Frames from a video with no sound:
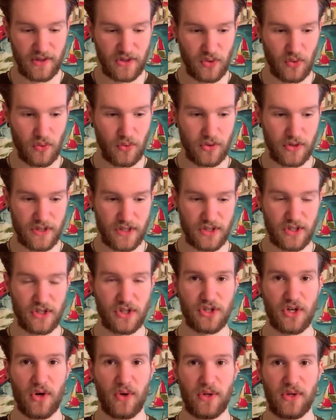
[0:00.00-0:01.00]
tool just to
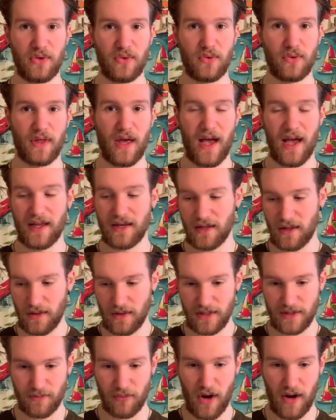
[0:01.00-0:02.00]
show you that
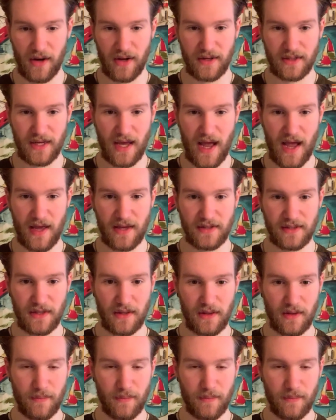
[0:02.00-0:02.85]
this product has